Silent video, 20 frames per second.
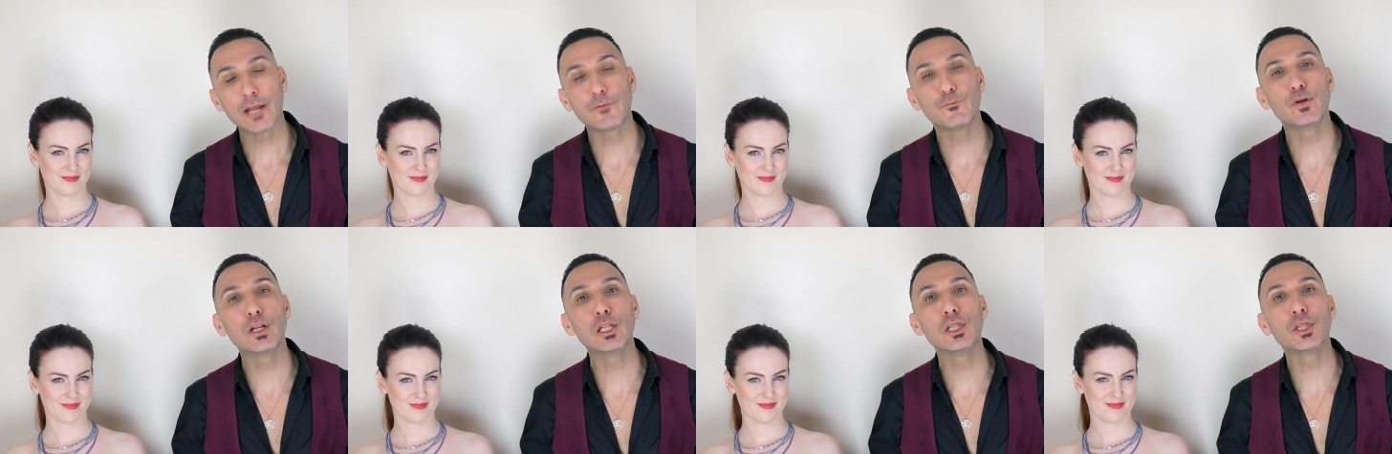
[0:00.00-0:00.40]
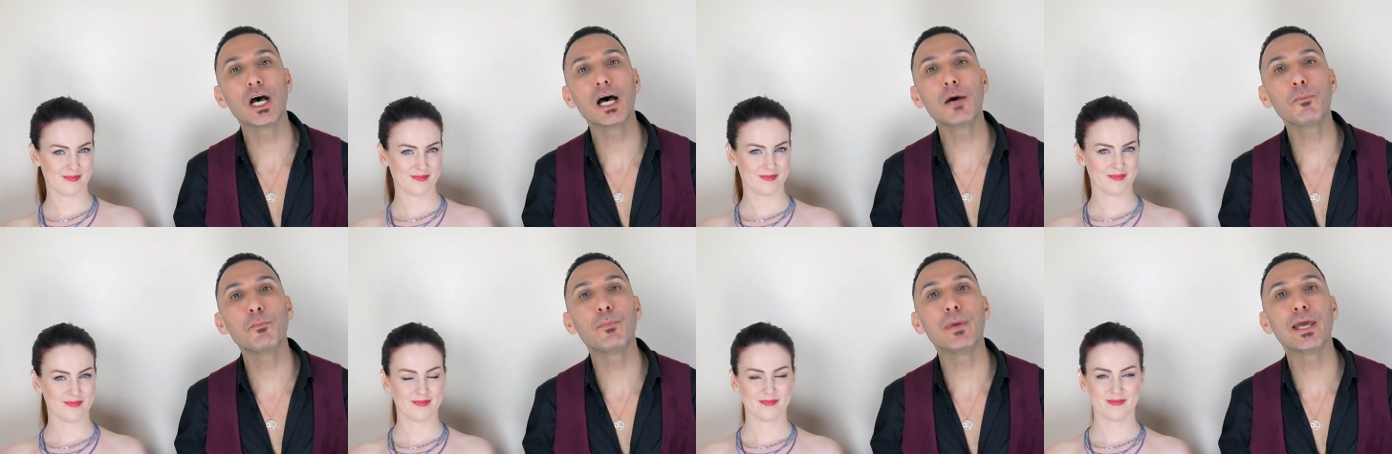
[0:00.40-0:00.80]
Speaker 1: it will
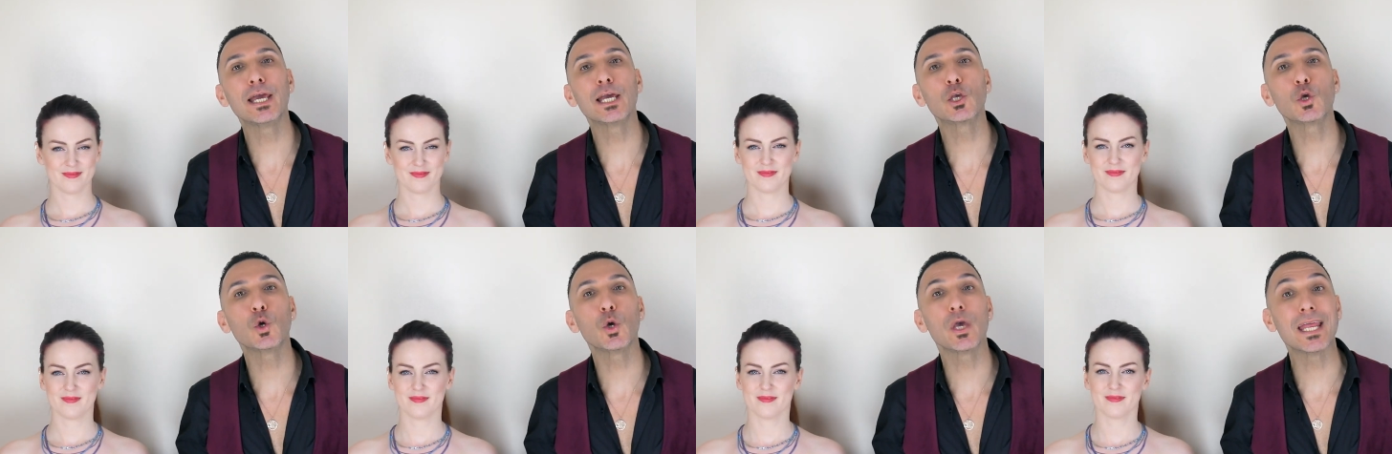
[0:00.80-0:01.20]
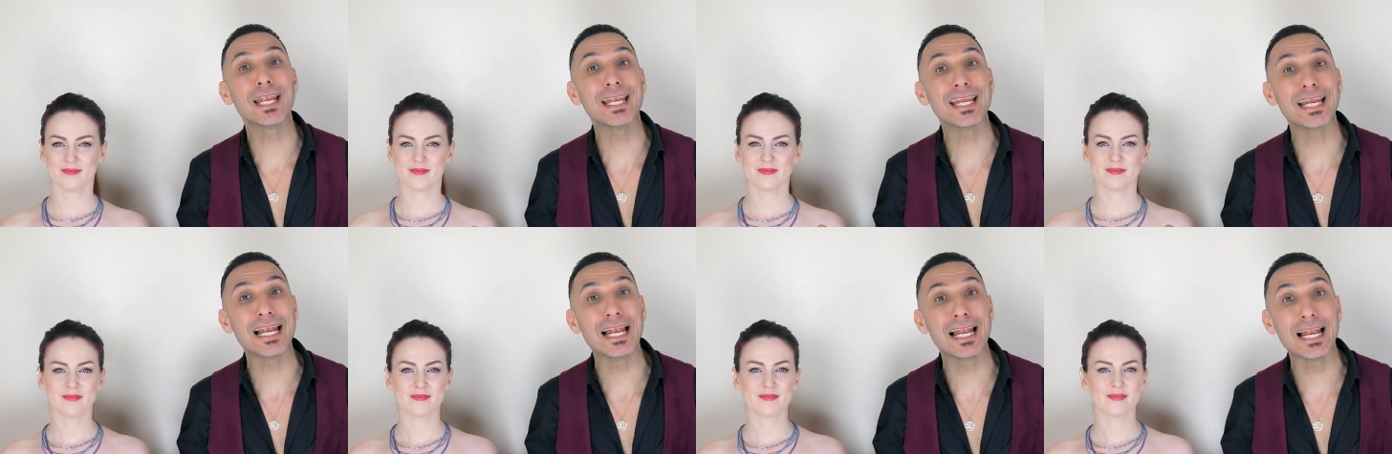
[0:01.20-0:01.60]
not make you
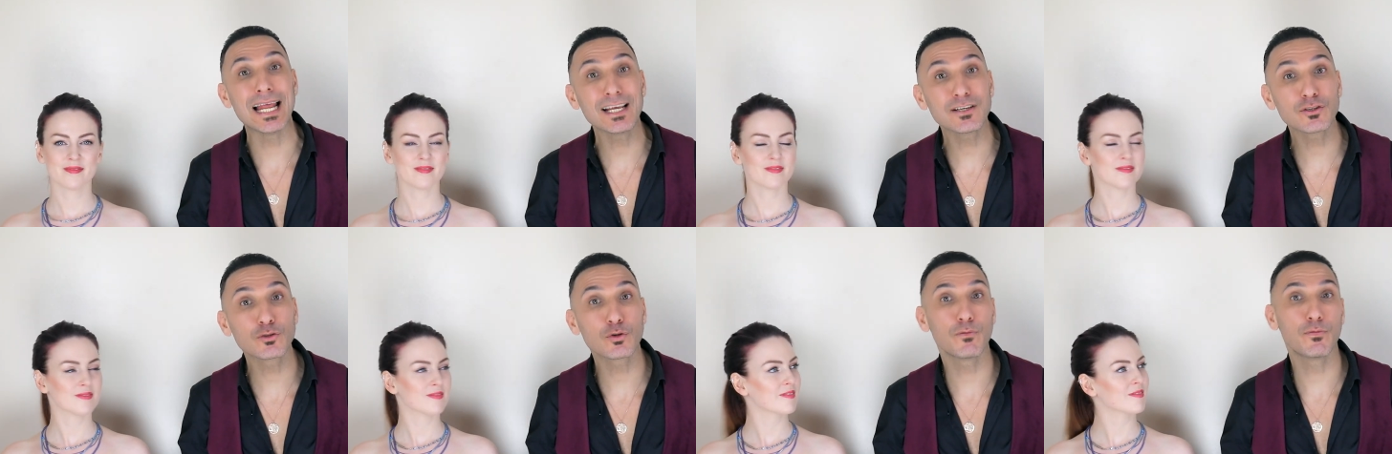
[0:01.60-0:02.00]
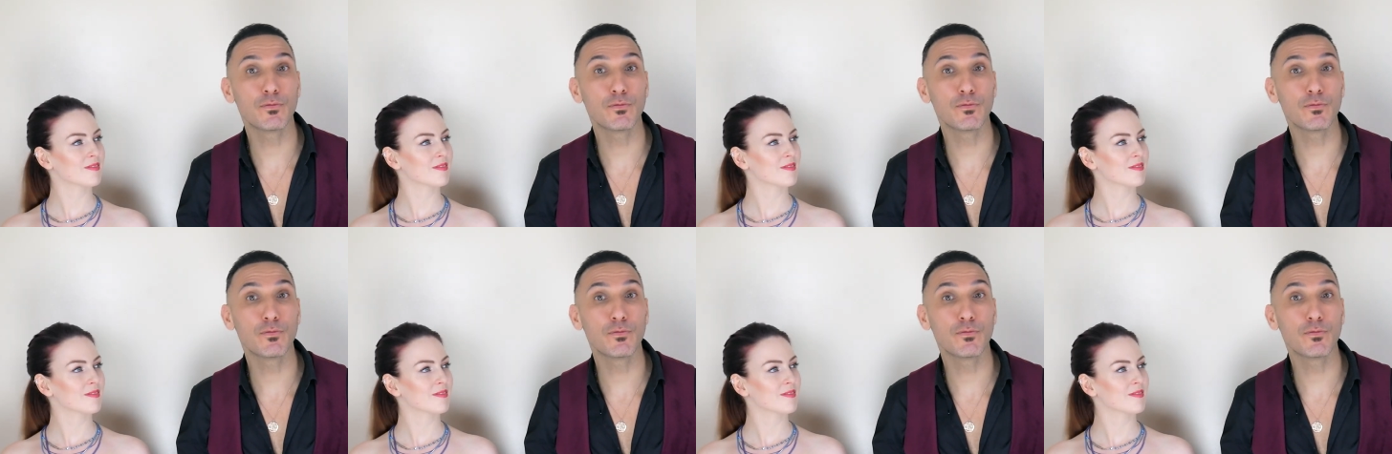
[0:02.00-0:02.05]
any less